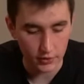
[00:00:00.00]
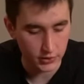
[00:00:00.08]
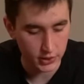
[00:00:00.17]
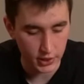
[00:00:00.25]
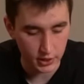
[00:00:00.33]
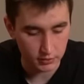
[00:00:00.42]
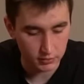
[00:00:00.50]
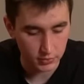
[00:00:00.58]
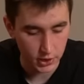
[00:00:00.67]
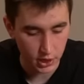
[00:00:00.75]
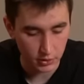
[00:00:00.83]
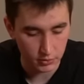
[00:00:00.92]
Everything,
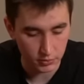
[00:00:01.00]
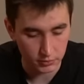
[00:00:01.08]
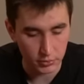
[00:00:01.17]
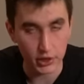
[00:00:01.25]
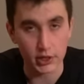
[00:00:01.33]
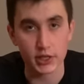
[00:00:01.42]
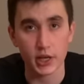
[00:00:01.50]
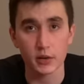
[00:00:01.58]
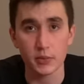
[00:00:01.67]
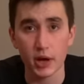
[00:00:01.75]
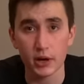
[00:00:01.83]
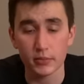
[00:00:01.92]
you know, pretty excited
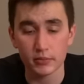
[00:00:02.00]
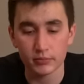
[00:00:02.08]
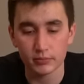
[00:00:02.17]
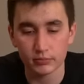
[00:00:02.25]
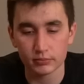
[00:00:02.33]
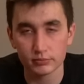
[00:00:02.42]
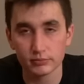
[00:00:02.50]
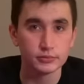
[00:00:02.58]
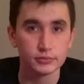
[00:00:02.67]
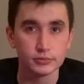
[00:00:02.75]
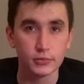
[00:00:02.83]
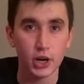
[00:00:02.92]
about it.
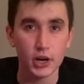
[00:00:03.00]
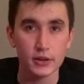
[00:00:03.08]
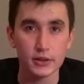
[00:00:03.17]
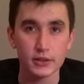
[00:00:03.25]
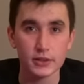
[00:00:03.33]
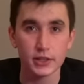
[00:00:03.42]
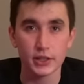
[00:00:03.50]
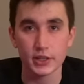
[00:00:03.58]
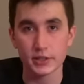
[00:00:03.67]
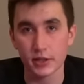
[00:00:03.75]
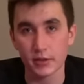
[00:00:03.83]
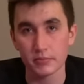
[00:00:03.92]
All right, until
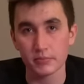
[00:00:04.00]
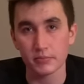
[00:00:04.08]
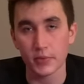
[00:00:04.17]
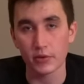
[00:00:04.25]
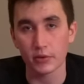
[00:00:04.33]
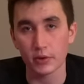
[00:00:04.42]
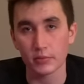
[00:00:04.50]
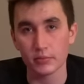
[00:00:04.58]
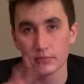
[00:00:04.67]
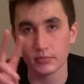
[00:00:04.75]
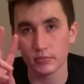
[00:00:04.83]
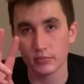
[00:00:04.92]
next time, everyone,
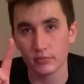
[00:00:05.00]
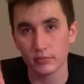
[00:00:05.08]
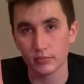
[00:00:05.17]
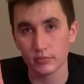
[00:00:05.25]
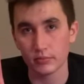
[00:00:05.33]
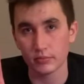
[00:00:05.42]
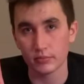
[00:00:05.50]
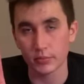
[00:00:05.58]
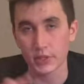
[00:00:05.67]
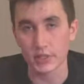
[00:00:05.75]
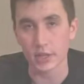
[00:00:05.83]
peace